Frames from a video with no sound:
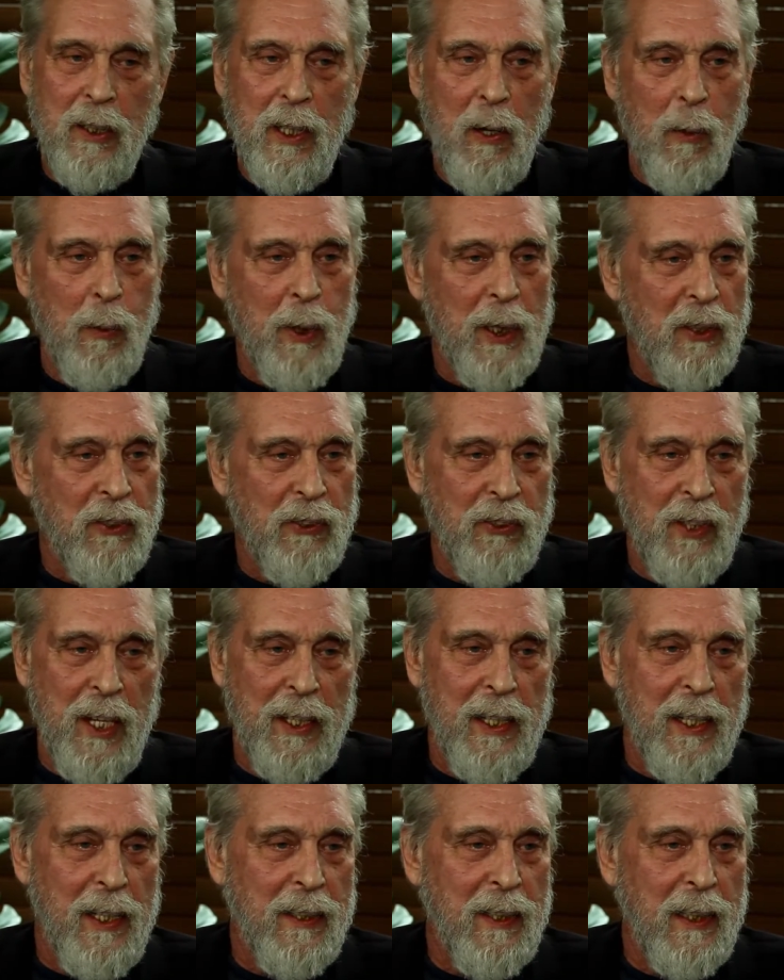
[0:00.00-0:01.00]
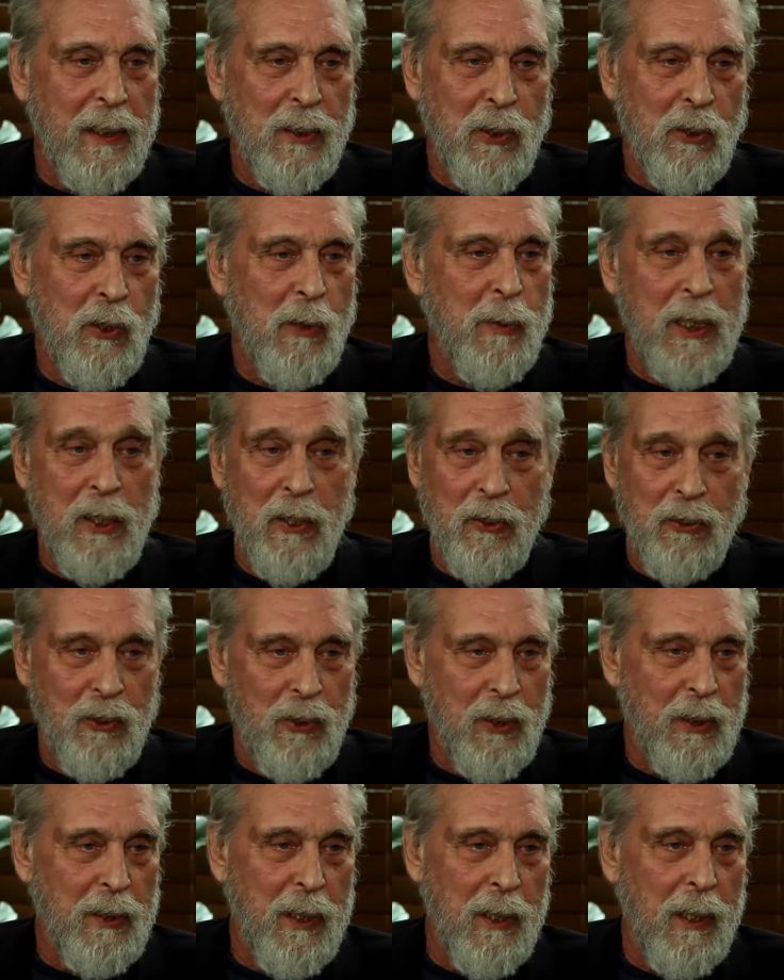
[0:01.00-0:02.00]
Nobody said anything to him. He just
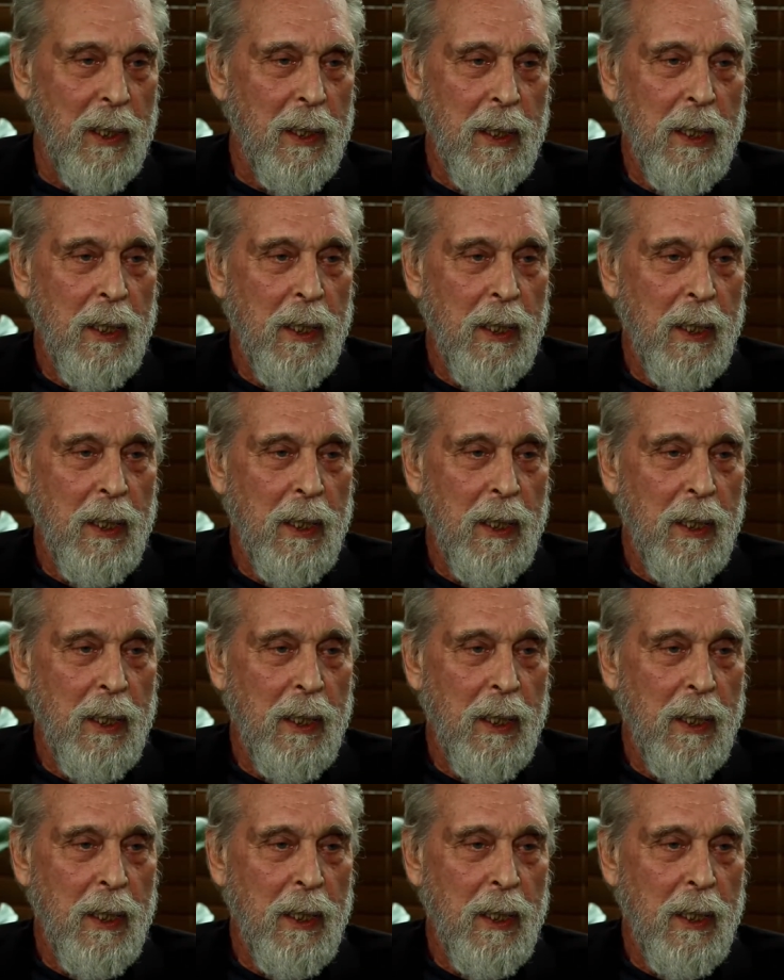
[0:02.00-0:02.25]
stood there